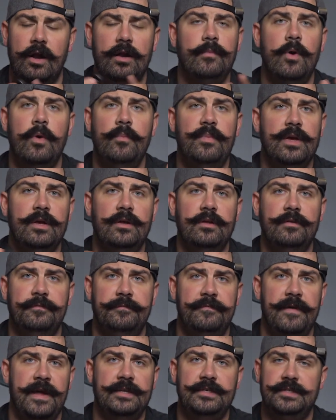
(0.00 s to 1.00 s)
automobile
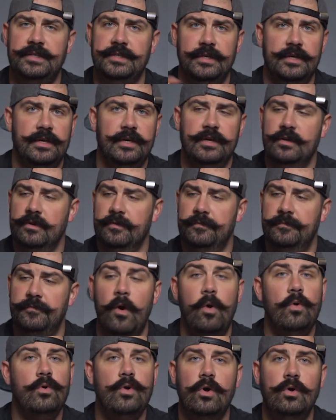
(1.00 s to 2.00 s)
vent
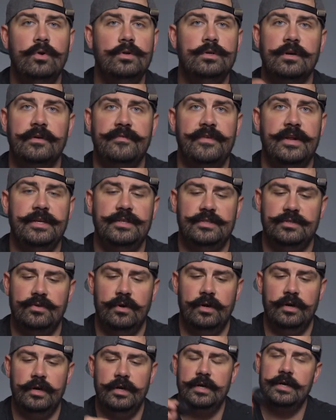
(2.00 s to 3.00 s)
phone holder of any
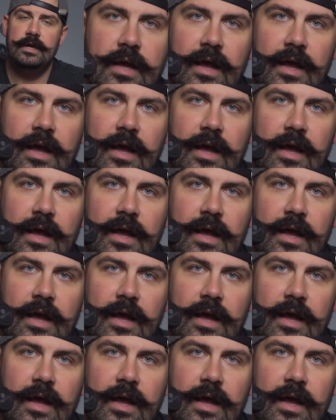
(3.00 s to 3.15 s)
sort,